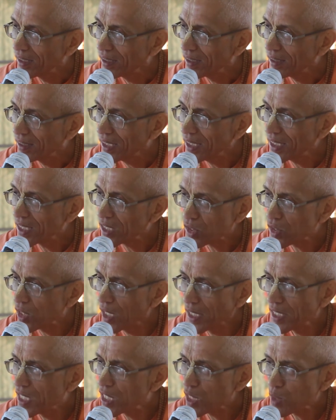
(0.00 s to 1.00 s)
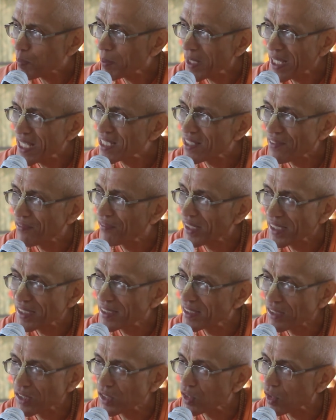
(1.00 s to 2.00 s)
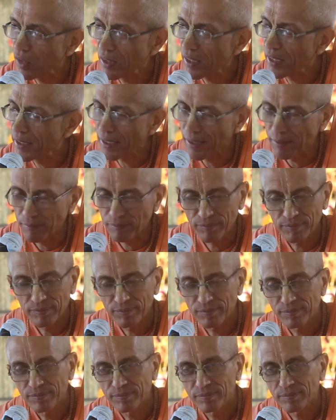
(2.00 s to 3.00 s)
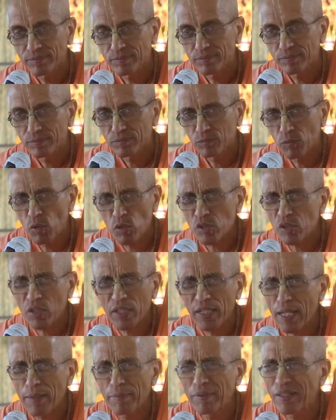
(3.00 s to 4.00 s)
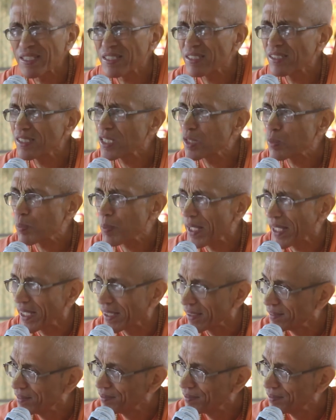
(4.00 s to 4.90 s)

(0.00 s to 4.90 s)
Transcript: He does not display His effulgence all the time. Most of the time He doesn't display.